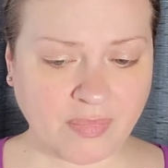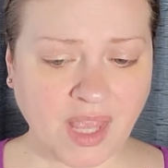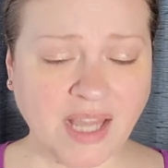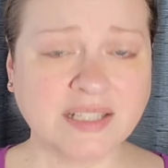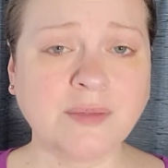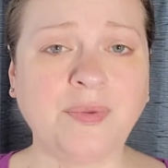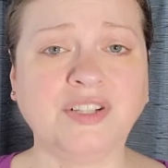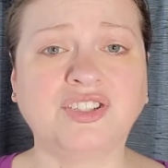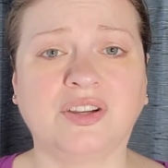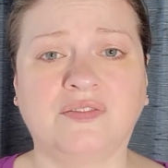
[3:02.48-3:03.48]
has a
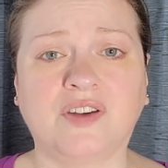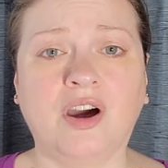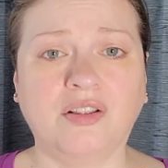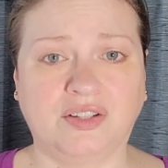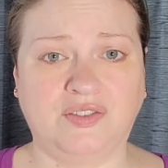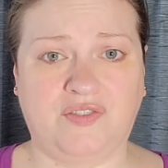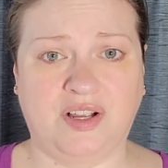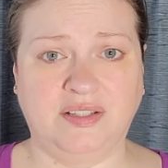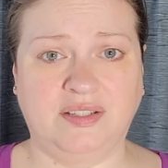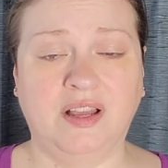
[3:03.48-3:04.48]
bunch of college
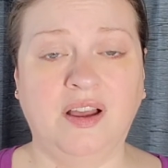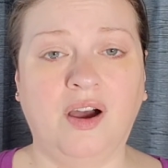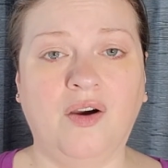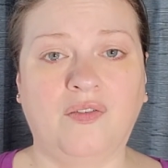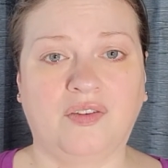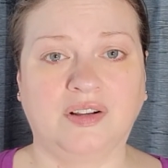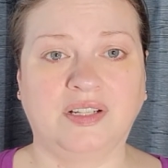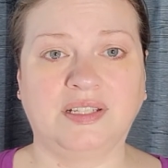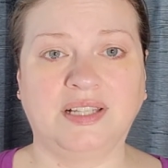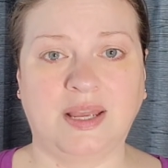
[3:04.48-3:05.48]
friends over
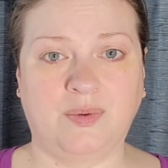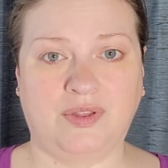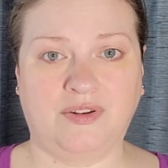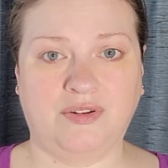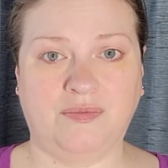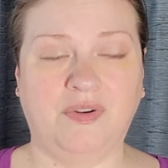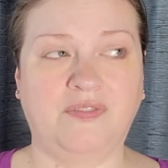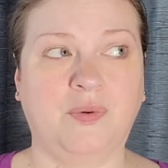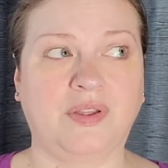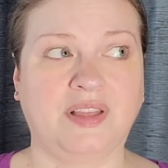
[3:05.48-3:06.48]
to stay with her
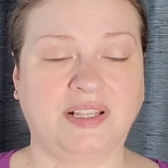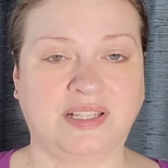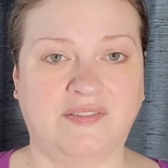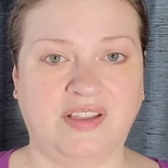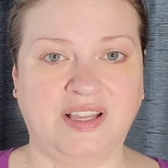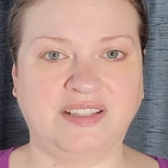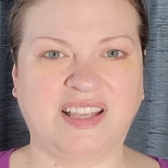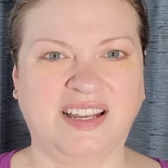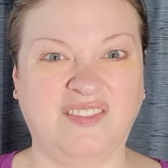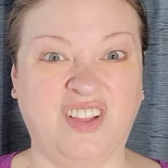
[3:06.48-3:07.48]
before Thanksgiving. It's
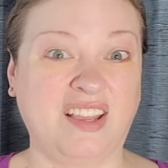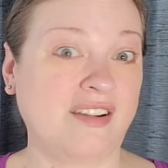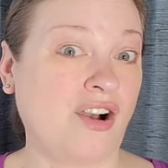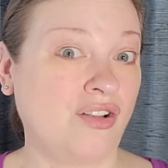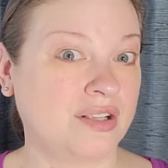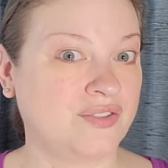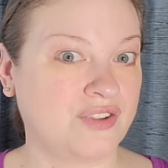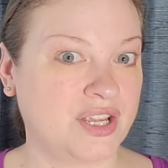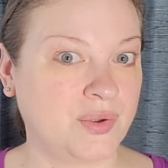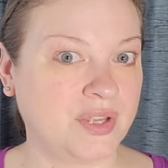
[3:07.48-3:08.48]
kind of like a college
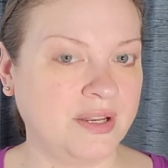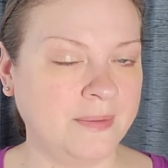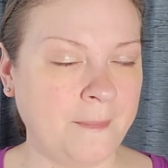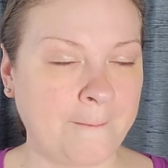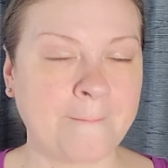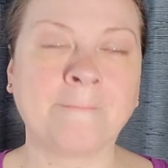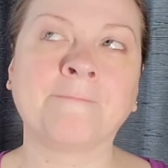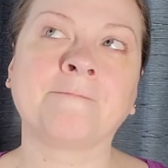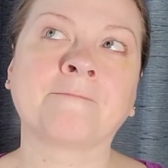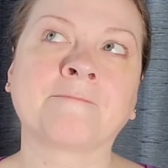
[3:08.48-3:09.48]
reunion.
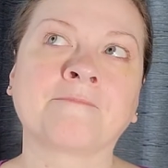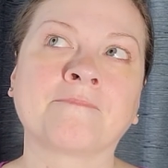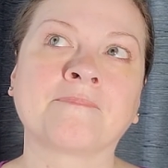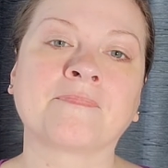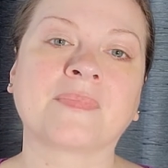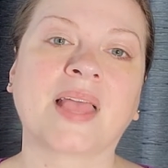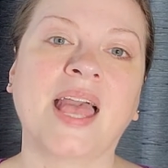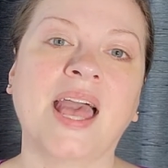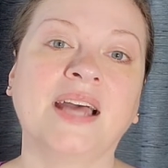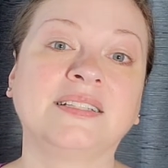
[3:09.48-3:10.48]

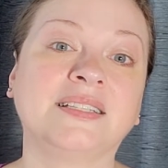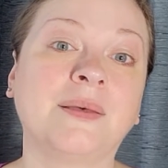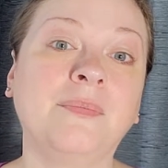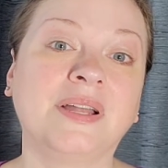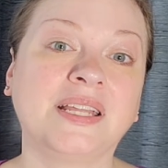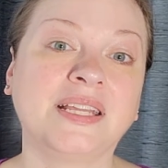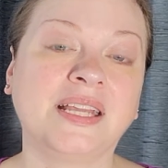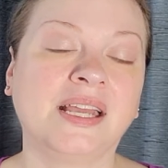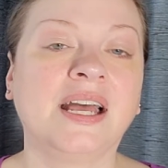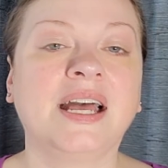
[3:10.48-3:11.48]
And
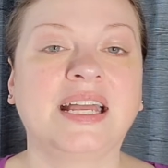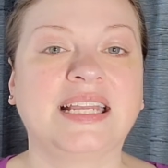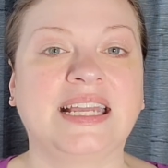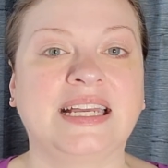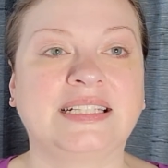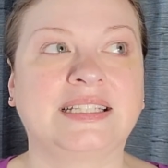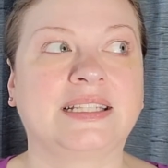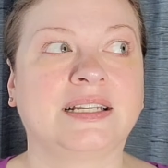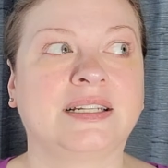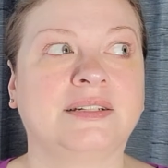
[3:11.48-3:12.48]
somebody gets